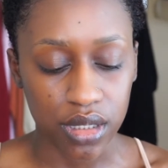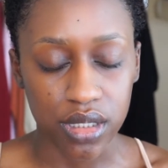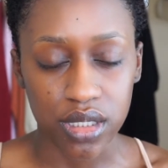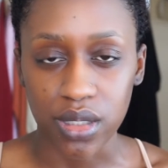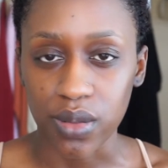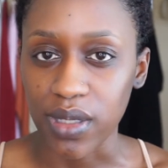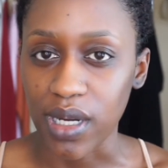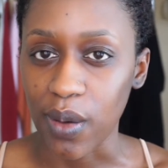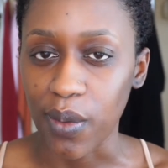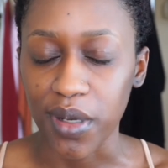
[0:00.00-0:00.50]

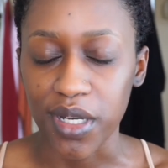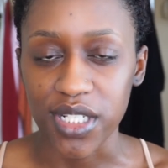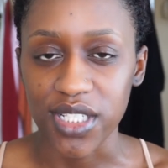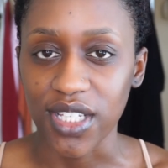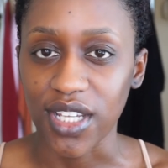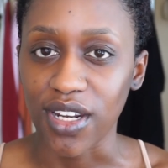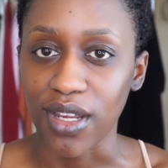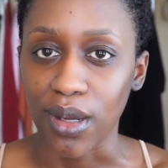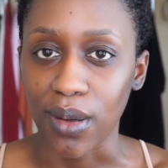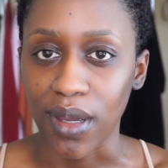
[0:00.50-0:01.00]
So now we're just
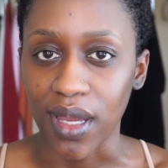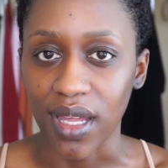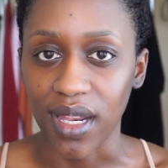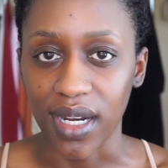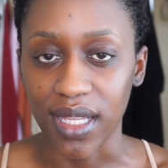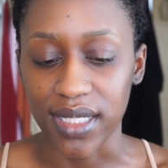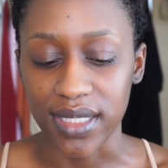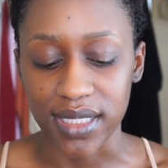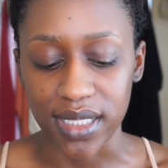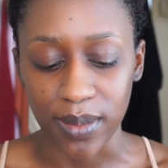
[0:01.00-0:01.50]
going to go ahead
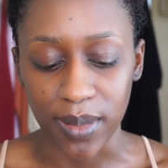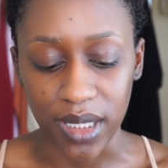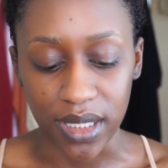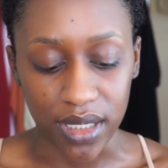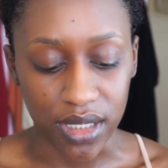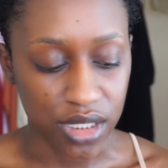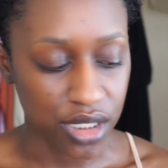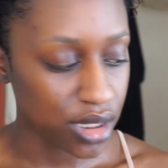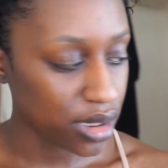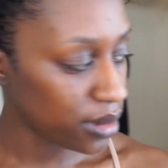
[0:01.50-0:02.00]
and deep
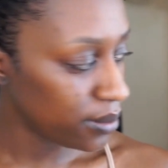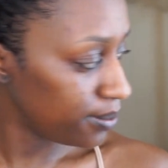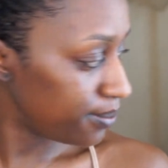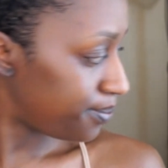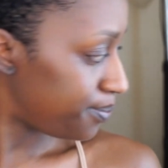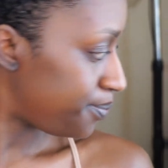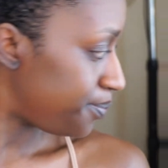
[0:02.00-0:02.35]
condition.